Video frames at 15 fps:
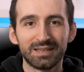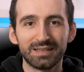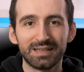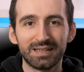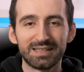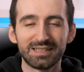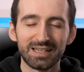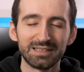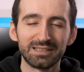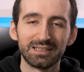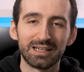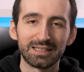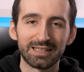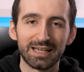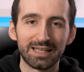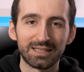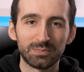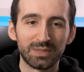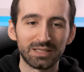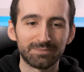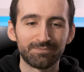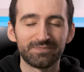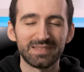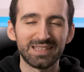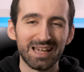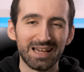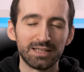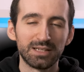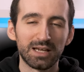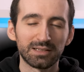Uh, it's kind of like that, but
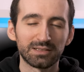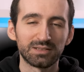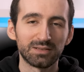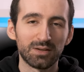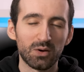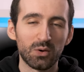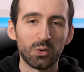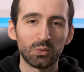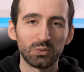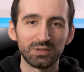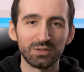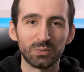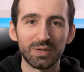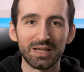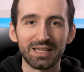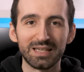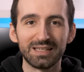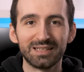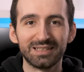yeah, not all the way